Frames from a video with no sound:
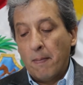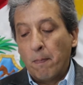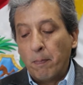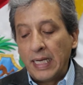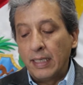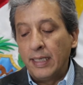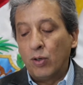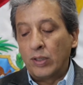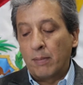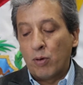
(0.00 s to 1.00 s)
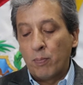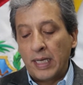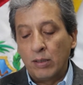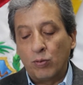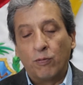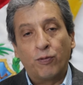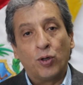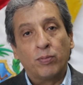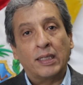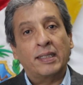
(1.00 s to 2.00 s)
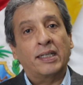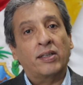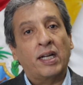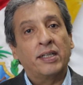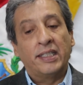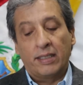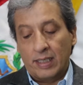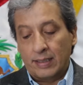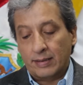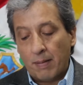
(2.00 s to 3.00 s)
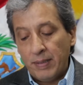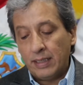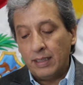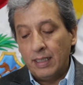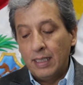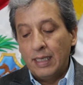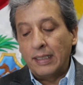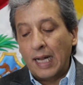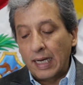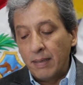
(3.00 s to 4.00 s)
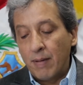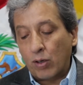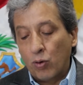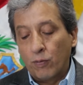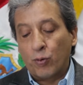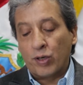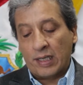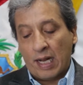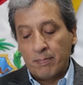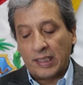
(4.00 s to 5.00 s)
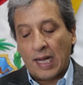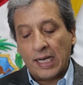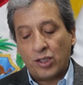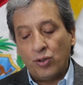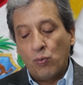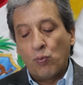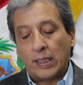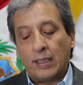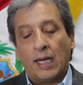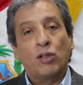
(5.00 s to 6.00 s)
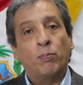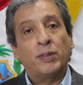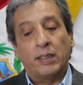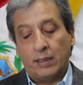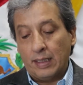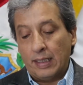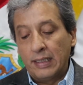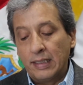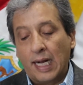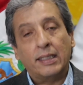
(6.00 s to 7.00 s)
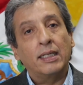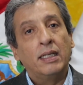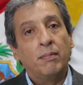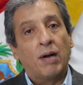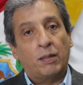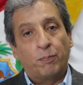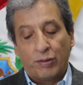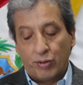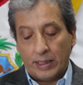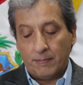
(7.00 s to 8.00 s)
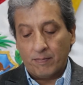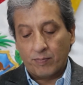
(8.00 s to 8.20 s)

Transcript: Building on the momentum from the Secretary General Summit, the Lima Call for Climate Action was adopted in that Lima spirit.